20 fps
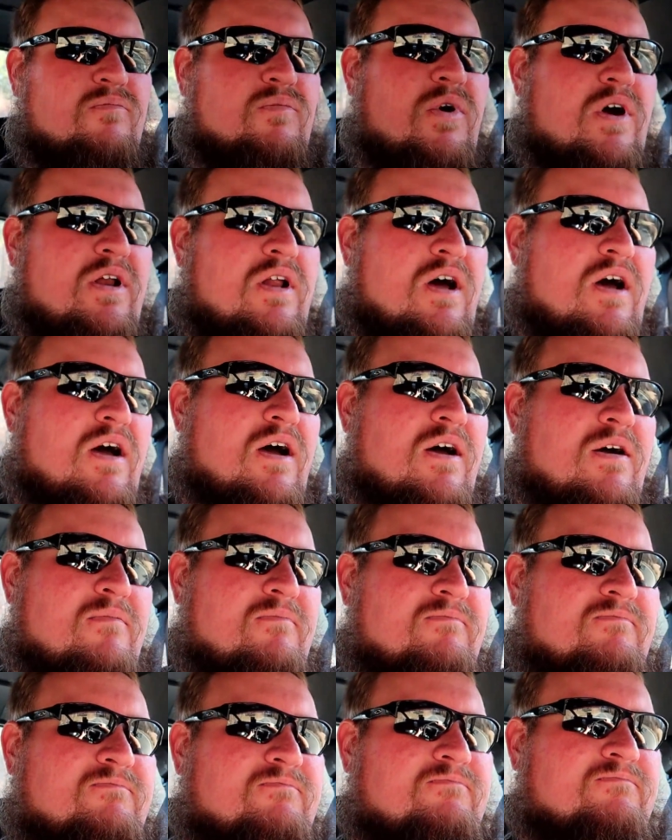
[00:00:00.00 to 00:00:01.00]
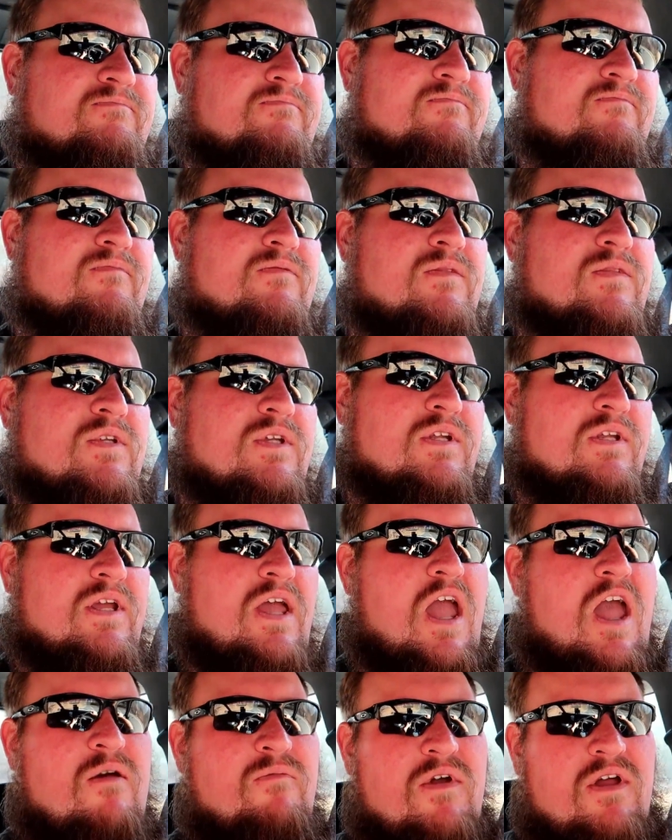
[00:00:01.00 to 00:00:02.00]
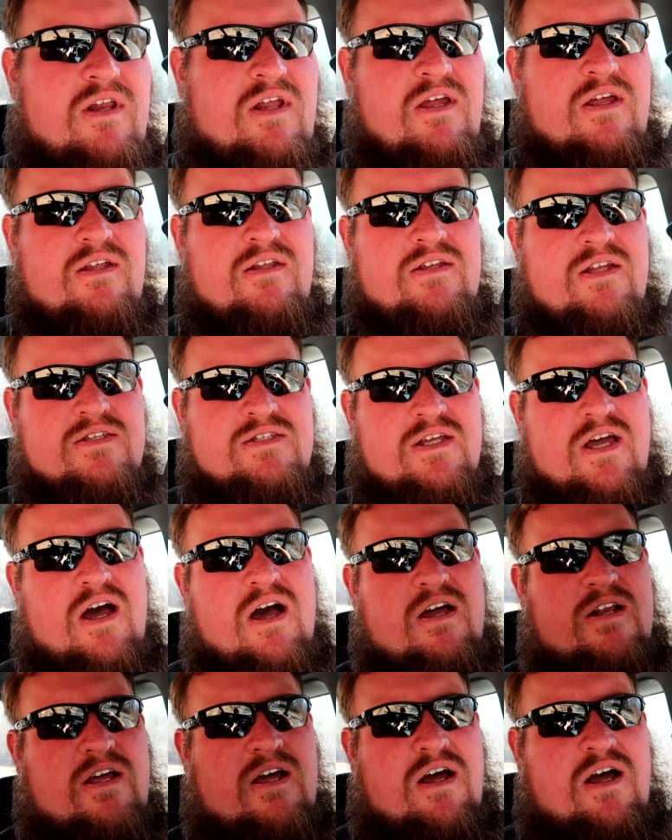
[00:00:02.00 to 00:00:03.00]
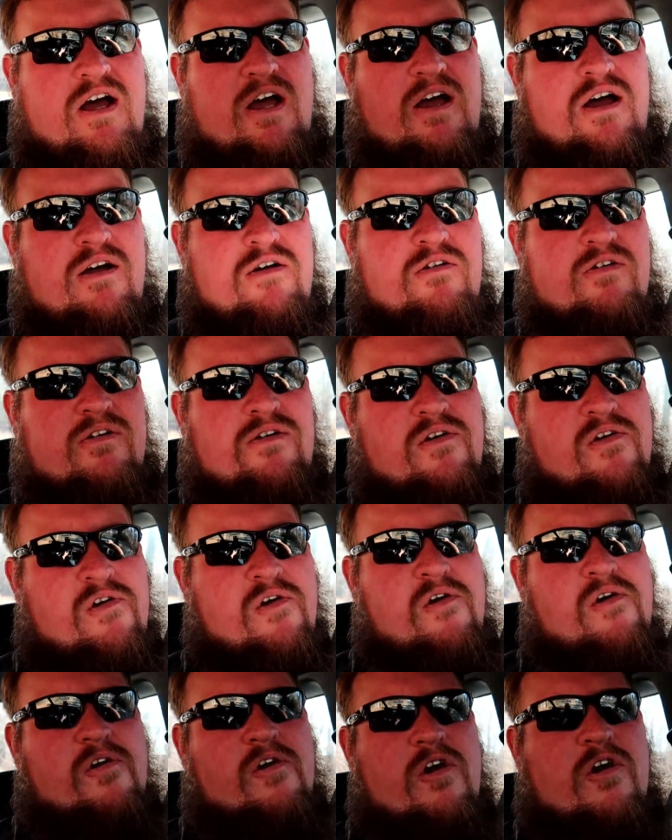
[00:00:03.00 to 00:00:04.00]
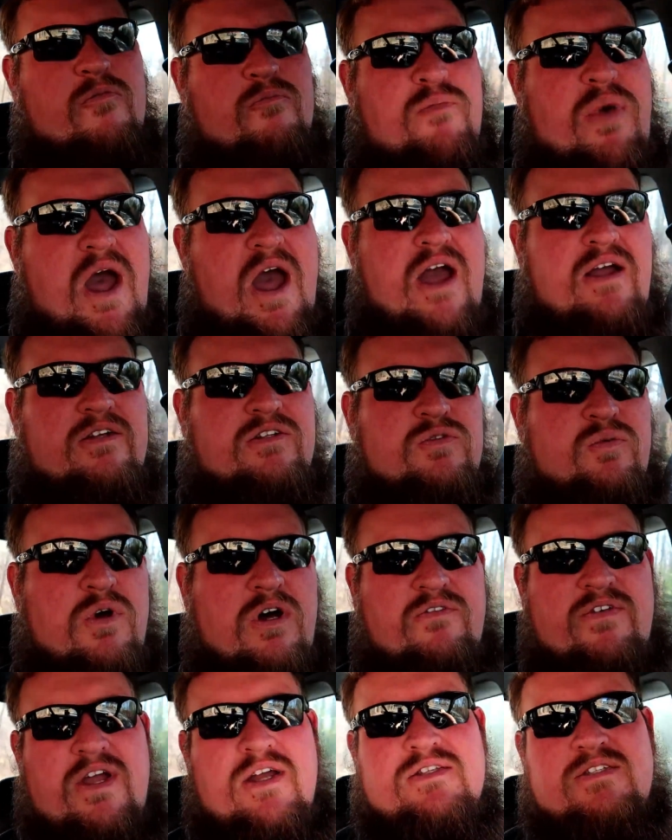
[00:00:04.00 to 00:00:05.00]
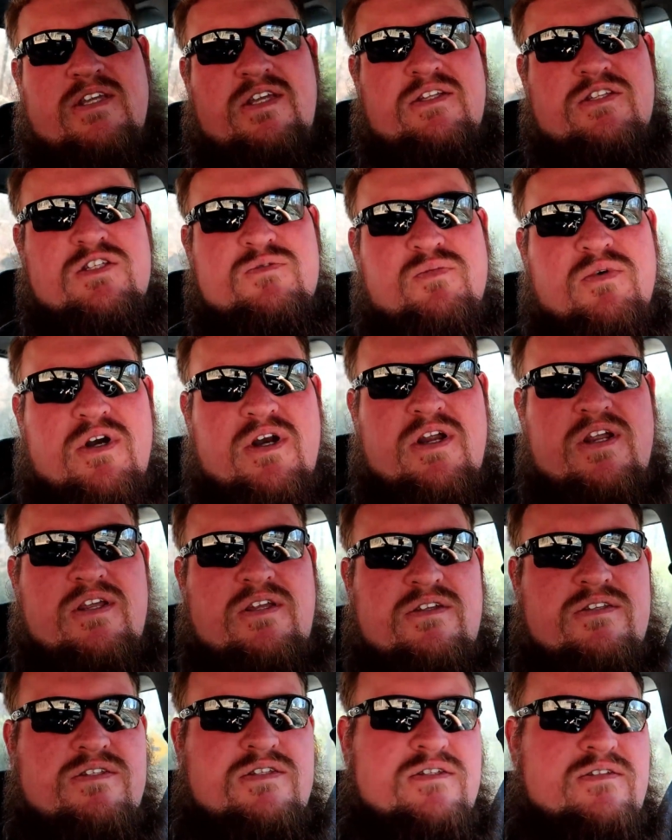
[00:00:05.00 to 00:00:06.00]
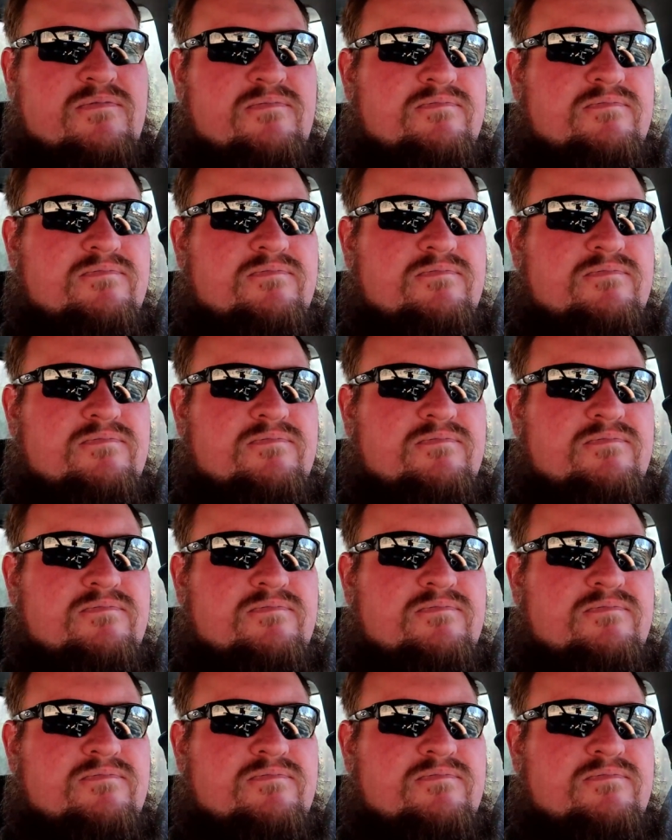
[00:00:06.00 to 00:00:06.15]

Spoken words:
But cam in it. It's got pack 1218 springs.